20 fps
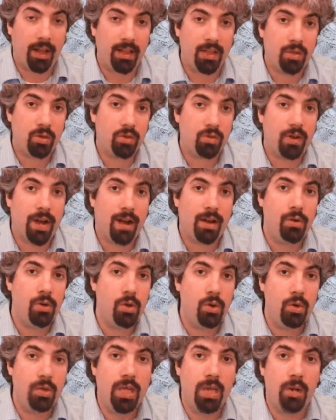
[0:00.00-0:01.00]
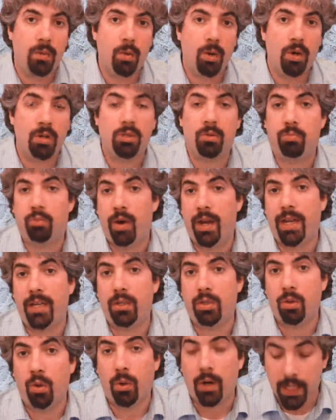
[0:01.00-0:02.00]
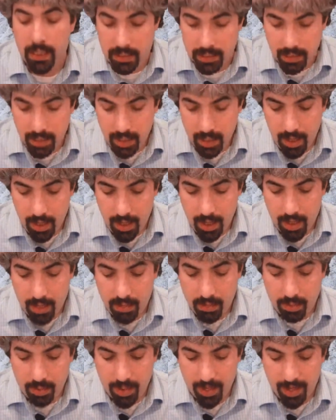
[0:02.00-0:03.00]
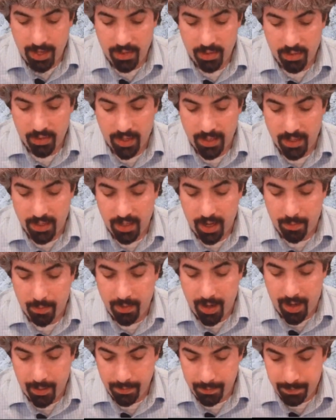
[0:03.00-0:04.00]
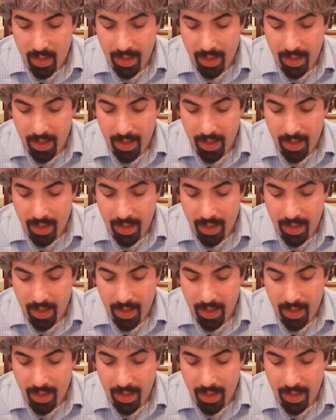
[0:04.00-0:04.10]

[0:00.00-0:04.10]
And this was around news keywords or breaking stories, and it was a pretty interesting update.